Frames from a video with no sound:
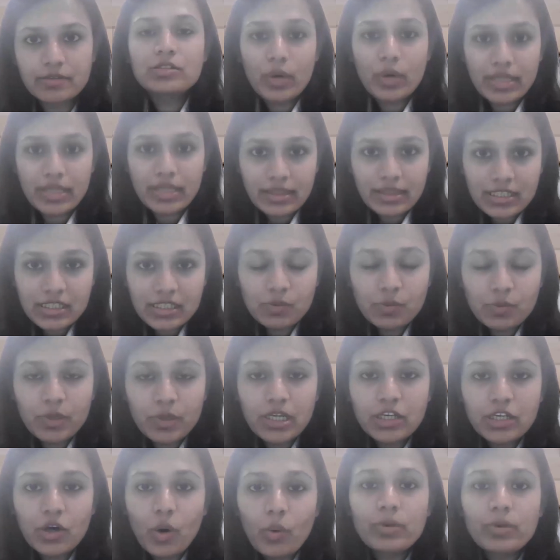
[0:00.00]
So in this
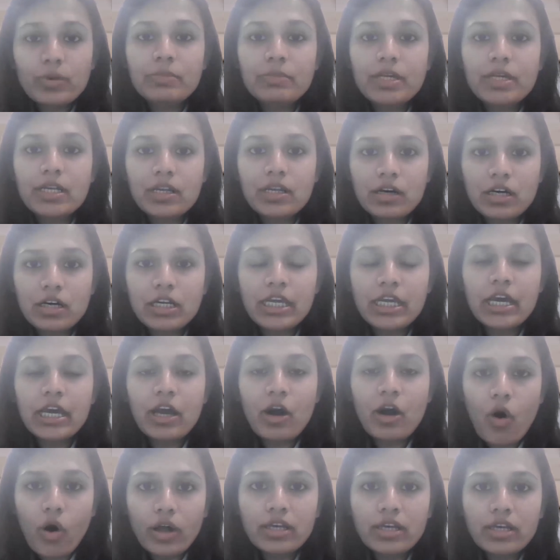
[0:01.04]
video, we'll be
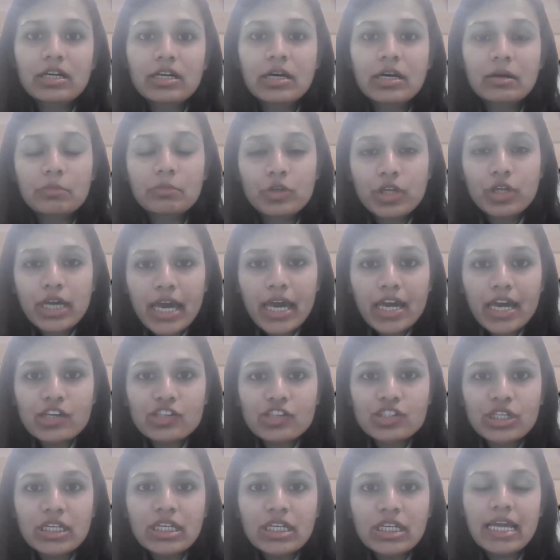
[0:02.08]
learning on
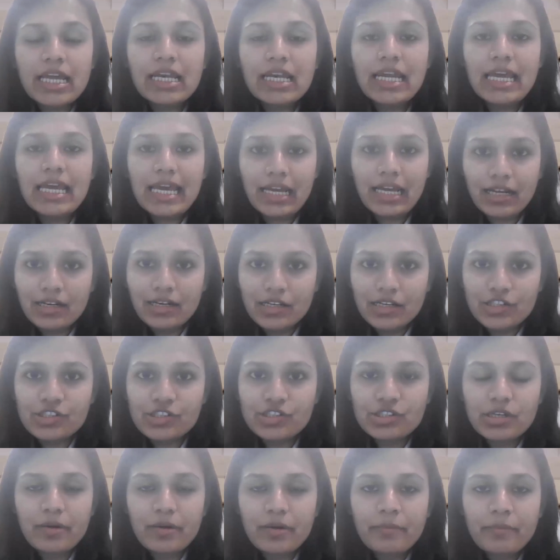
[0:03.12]
communication in
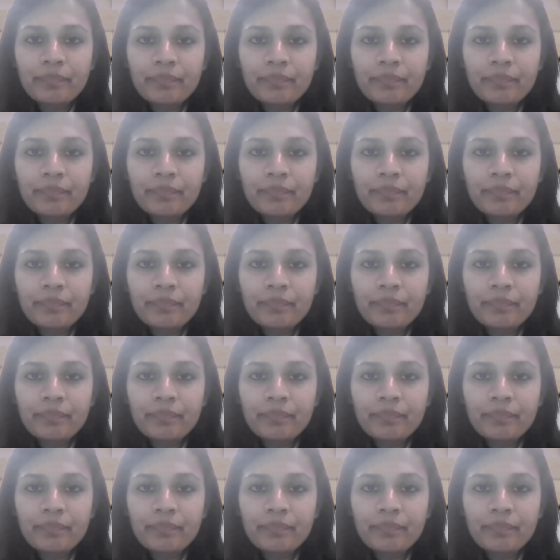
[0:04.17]
English.